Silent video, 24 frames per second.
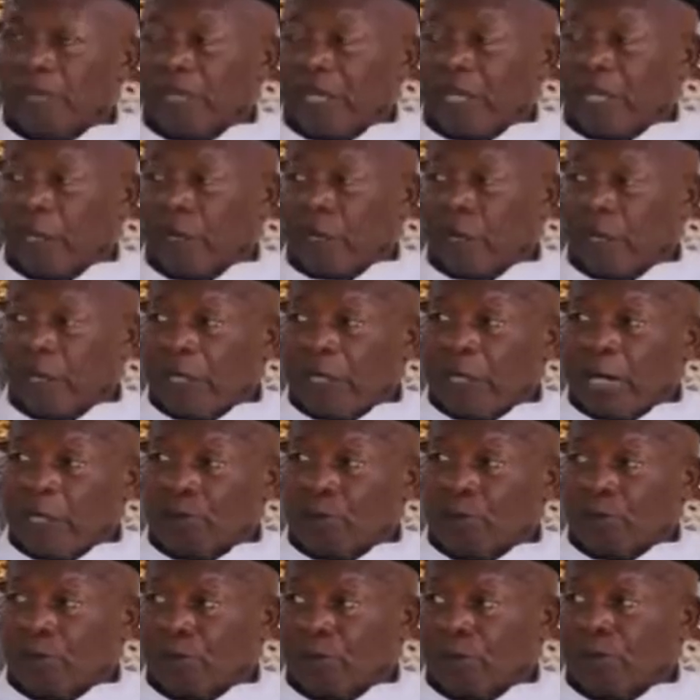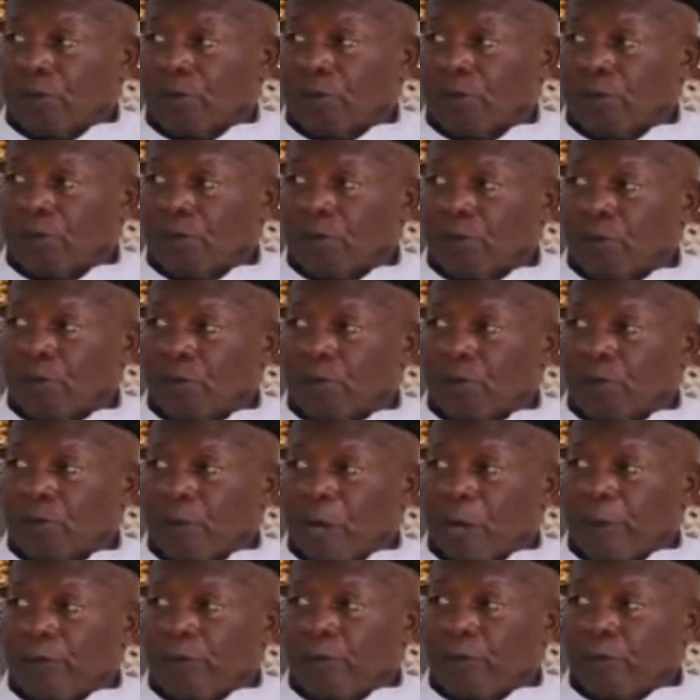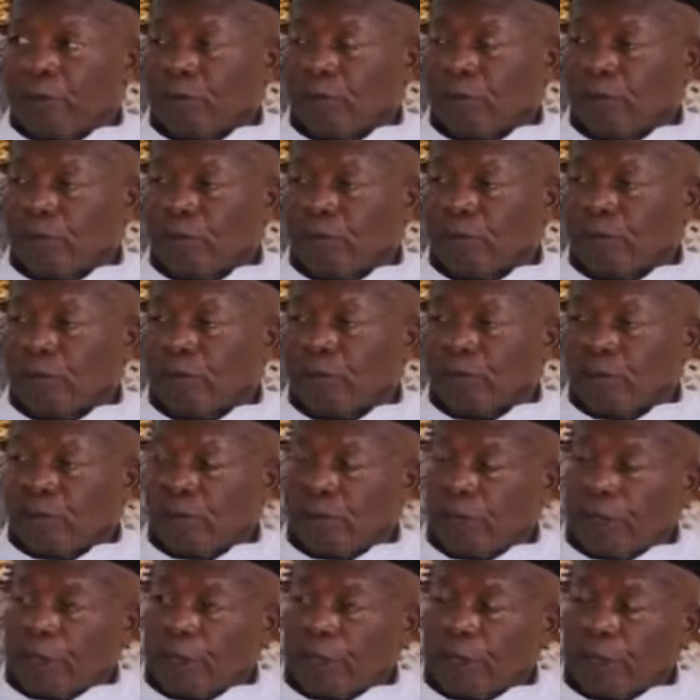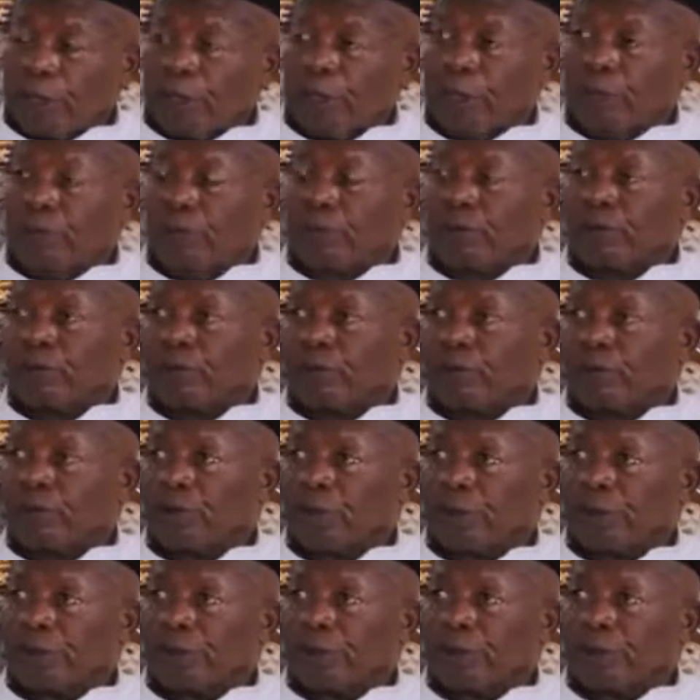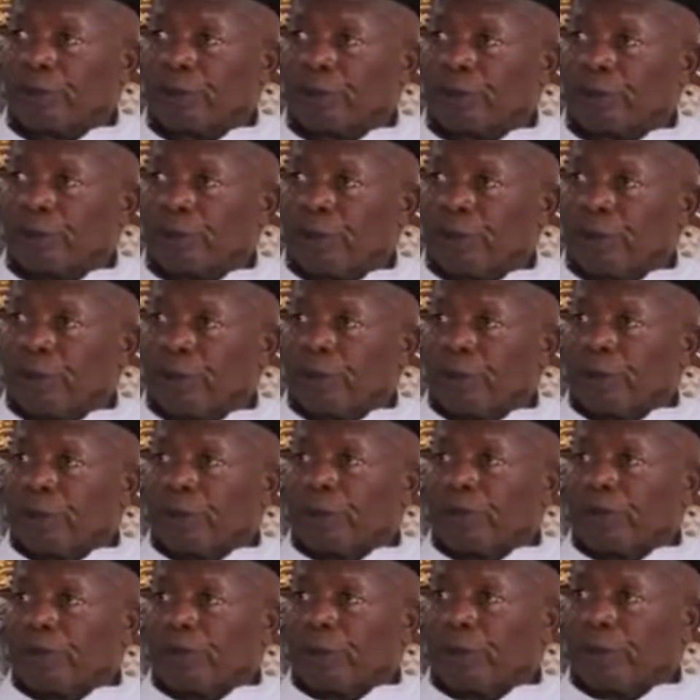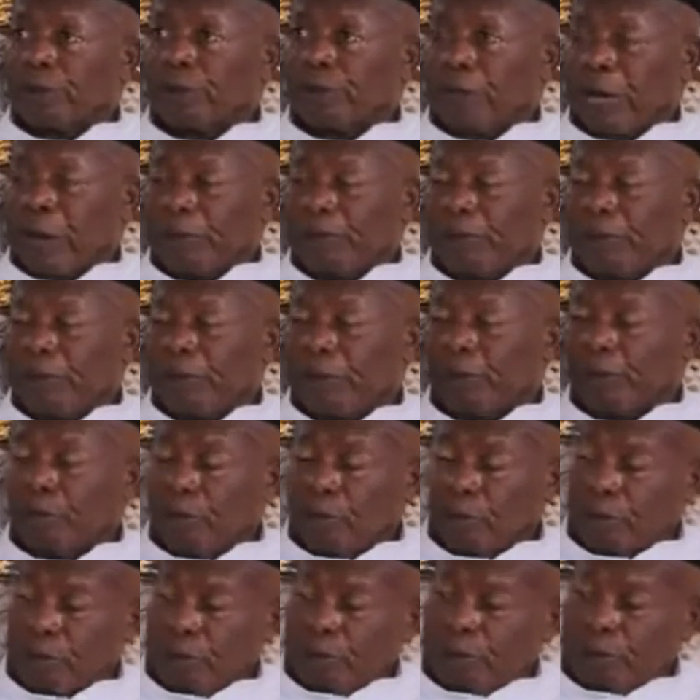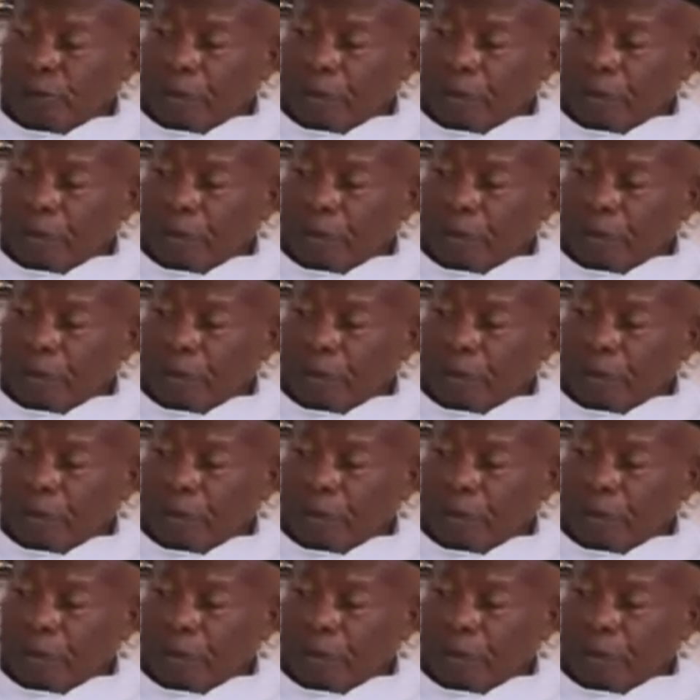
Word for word: started with class 2, primary 2, and then I was jumped from primary 3 to